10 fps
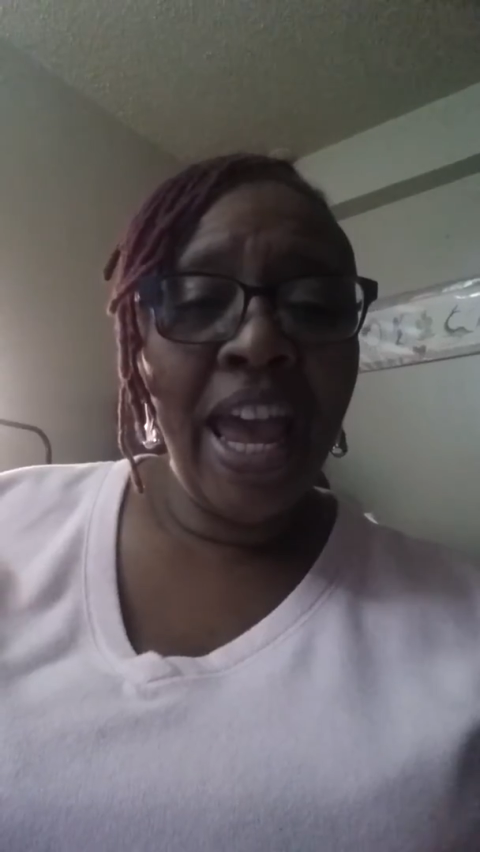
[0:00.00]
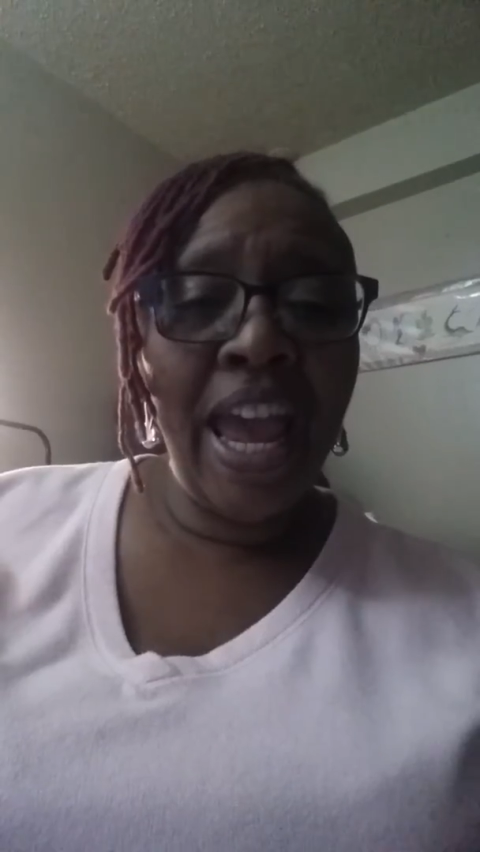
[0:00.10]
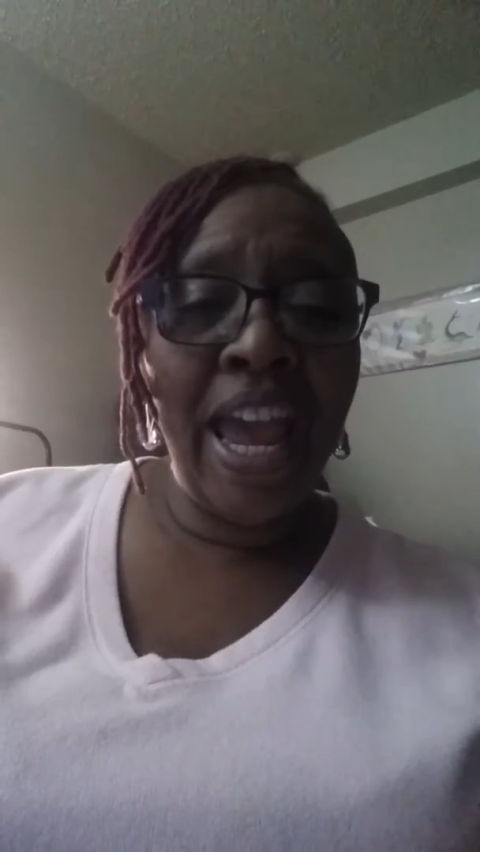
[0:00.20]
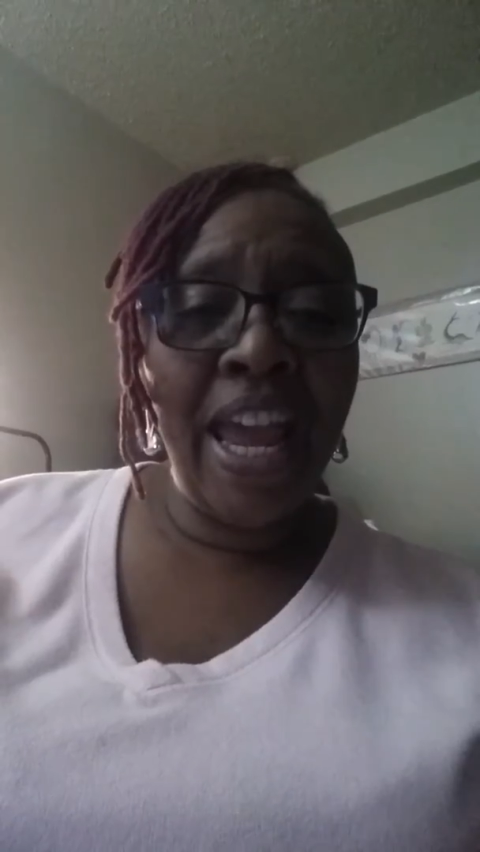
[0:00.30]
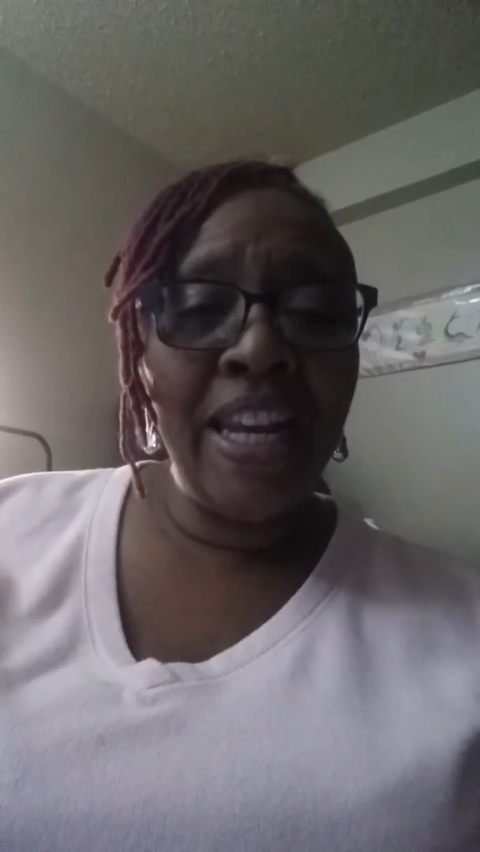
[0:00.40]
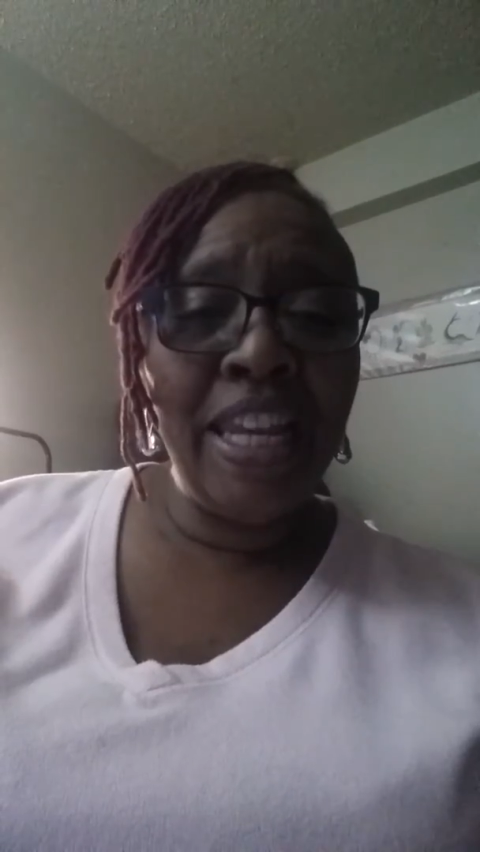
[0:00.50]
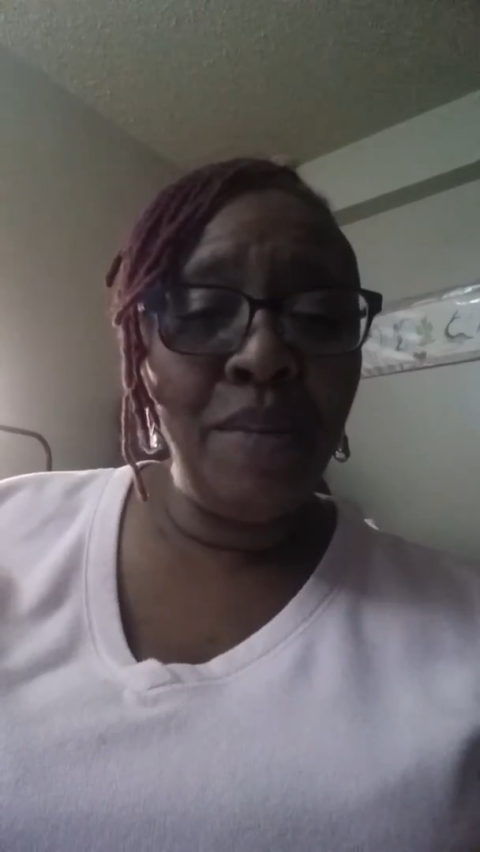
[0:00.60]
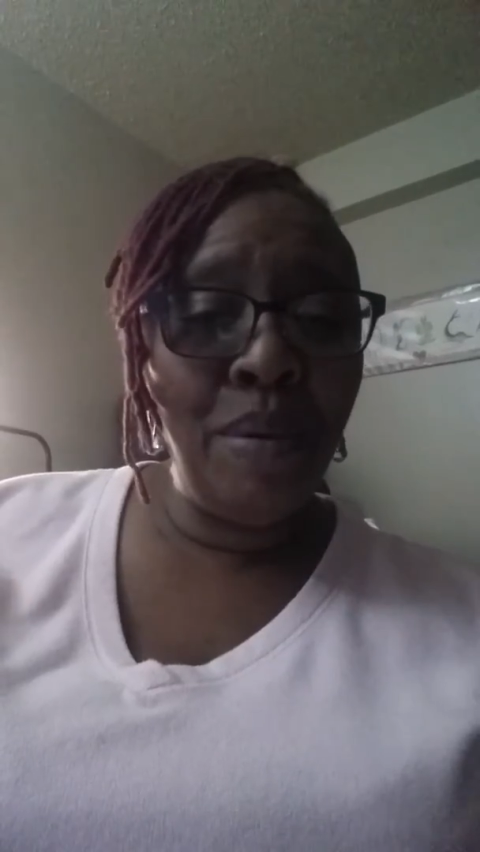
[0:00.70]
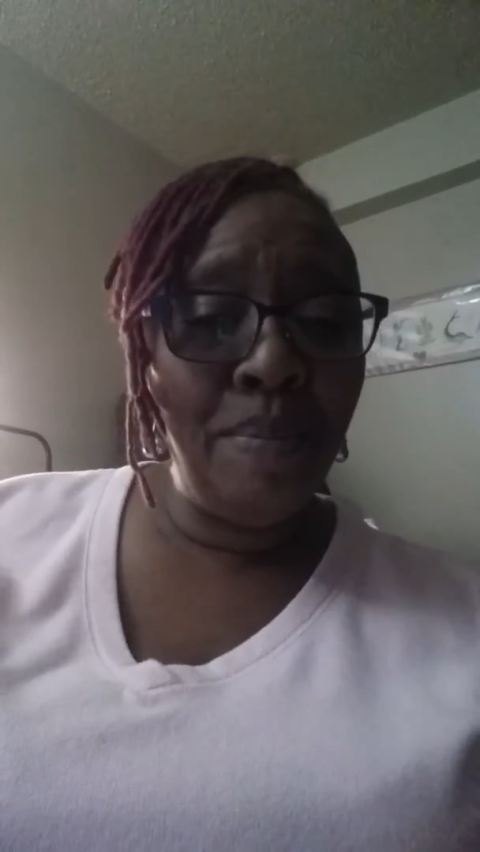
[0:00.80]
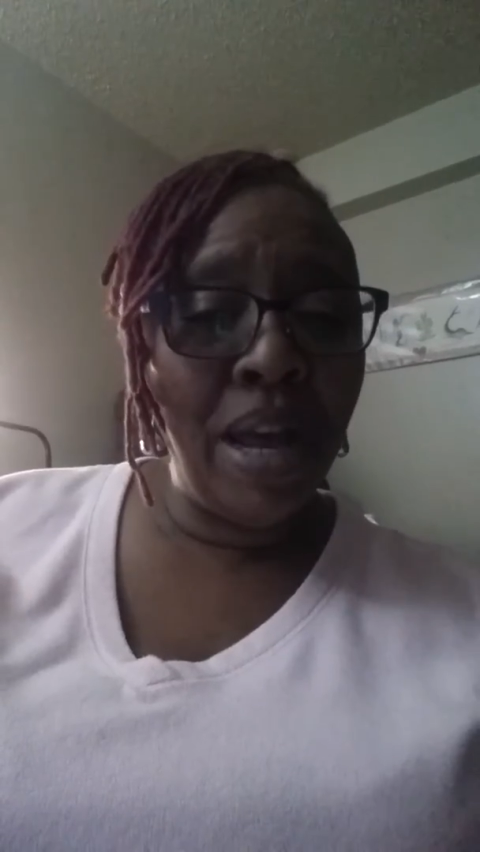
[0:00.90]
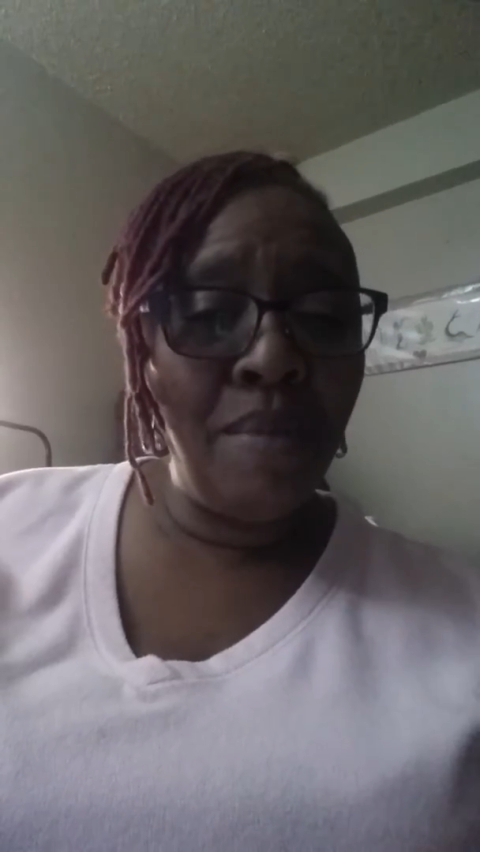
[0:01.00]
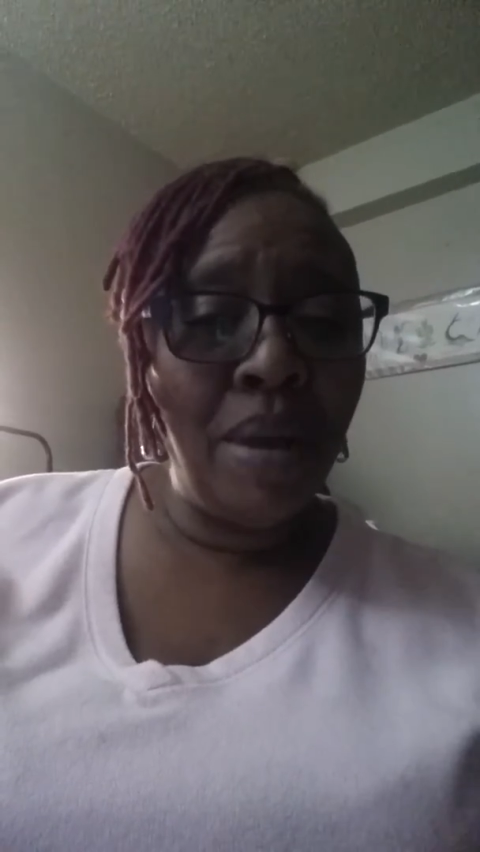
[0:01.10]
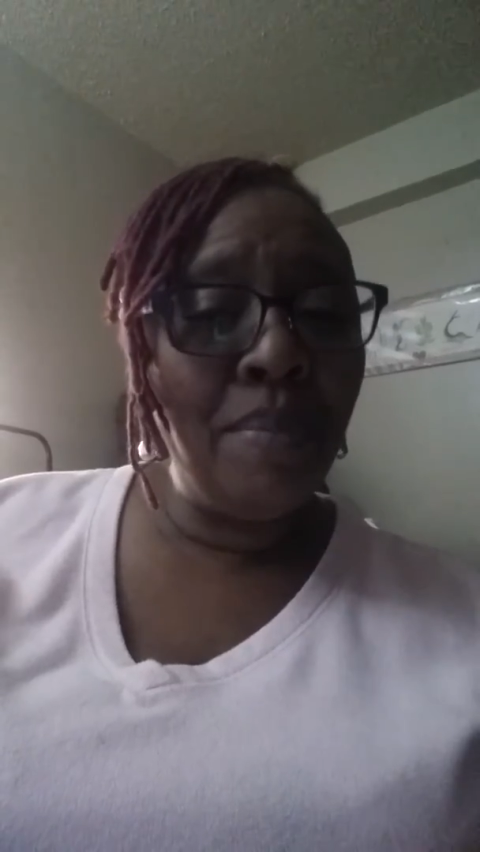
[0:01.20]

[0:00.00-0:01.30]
And keep in mind,